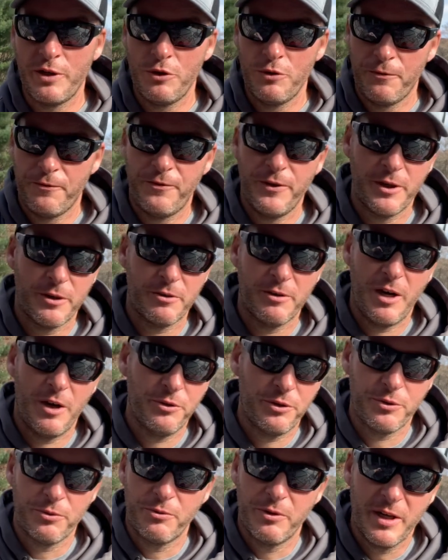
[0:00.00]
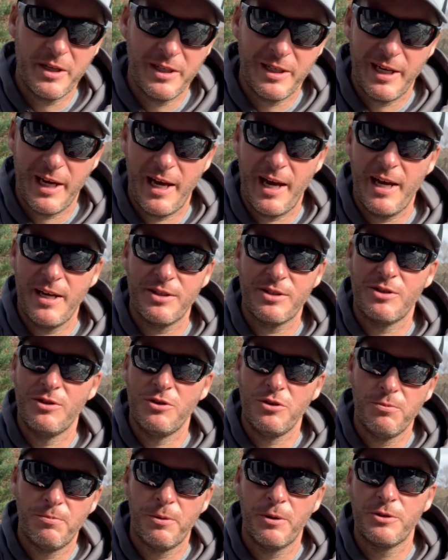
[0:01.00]
you figure out the right cast and
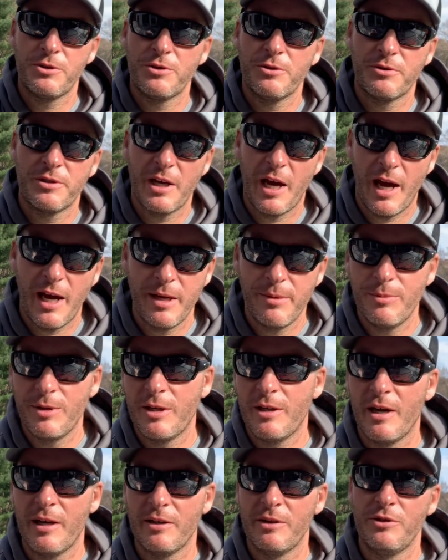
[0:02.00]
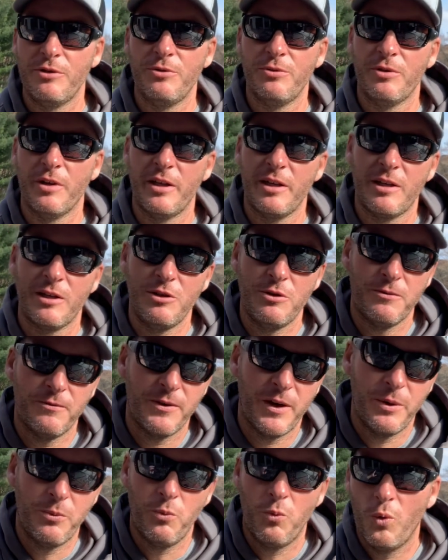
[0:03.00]
you put your time in on a new lake and you
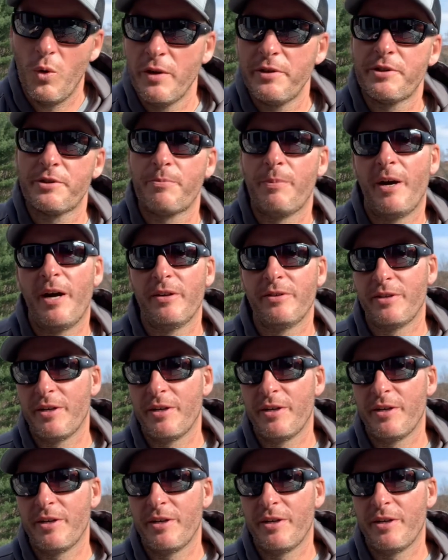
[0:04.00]
find one spot